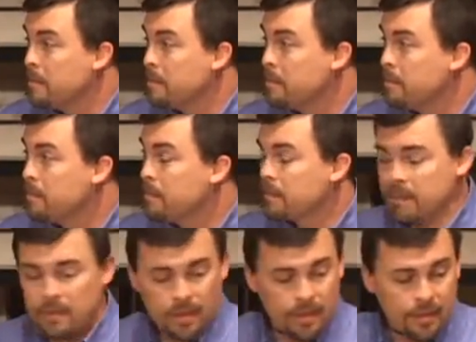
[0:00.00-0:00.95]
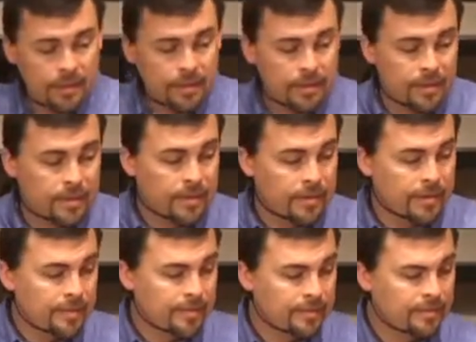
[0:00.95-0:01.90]

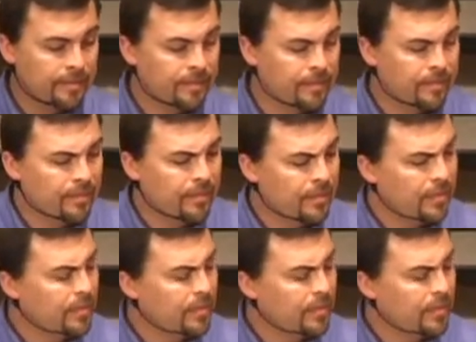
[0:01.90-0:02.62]
Nobody speaks.